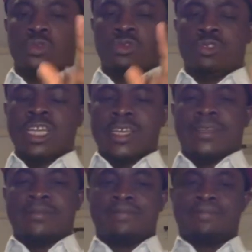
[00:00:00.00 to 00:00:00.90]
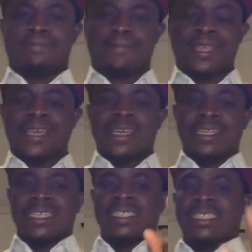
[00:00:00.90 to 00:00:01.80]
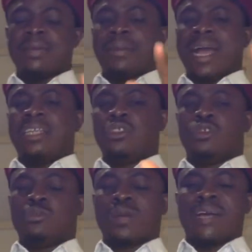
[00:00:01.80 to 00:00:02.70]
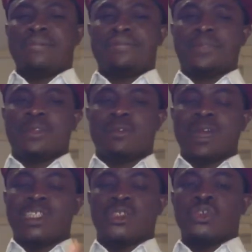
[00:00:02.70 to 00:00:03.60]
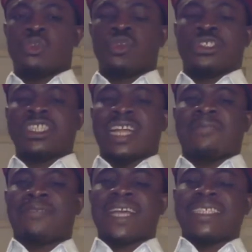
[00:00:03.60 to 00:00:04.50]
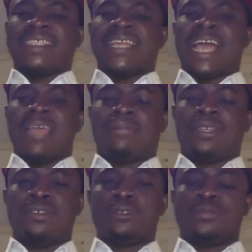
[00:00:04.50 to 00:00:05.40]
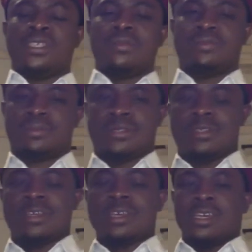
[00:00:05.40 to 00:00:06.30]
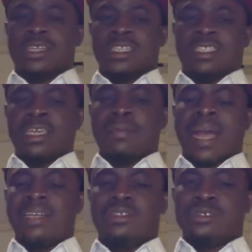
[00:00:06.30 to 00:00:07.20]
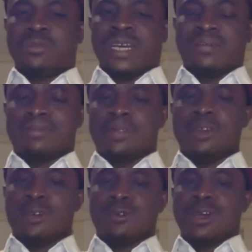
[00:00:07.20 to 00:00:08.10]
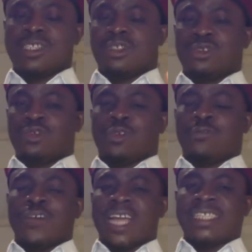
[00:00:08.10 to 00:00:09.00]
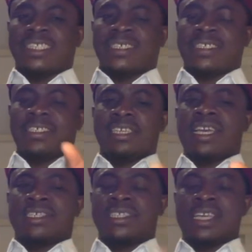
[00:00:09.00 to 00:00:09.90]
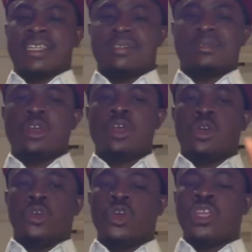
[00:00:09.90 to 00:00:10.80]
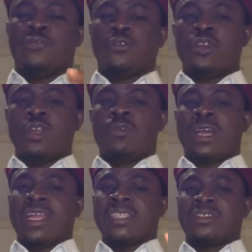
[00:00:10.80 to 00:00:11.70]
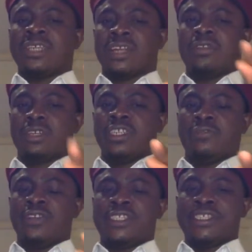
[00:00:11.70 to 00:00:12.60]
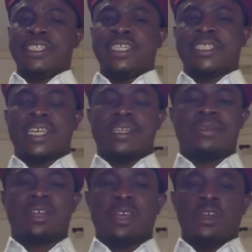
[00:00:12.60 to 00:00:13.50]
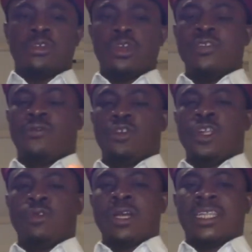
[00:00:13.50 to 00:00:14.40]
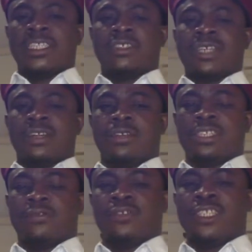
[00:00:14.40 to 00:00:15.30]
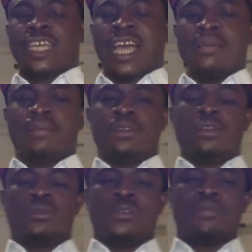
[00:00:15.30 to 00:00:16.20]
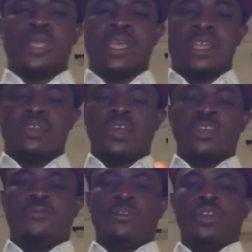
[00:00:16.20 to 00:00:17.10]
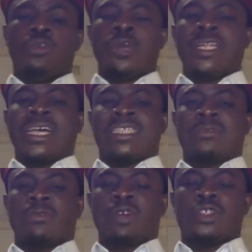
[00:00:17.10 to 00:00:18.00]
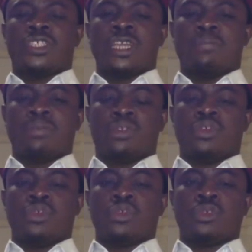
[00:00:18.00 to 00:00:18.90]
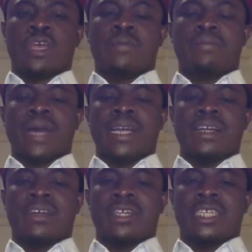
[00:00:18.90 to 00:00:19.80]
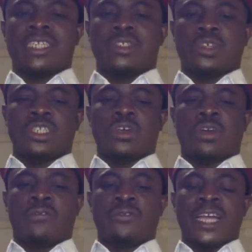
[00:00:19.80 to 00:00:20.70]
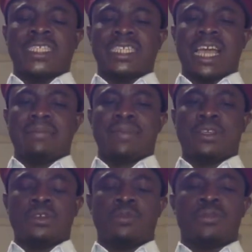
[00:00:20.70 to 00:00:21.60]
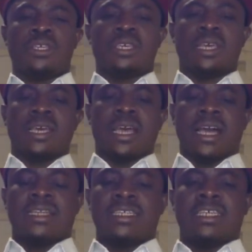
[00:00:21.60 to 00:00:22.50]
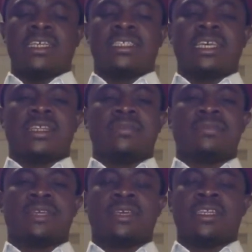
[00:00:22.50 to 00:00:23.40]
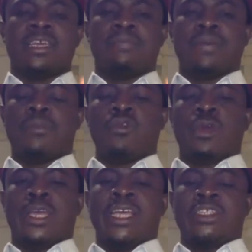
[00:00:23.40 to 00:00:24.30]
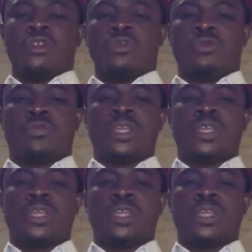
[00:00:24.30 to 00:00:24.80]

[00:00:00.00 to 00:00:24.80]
Today, the same Andy Uba wants you to start fighting IPOB. The same Andy Uba wants you to fight ESN, knowing fully well that you cannot defeat ESN, knowing fully well that you cannot defeat IPOB, knowing fully well that once they push you to embark on the journey of fighting IPOB and ESN, the people will hate you,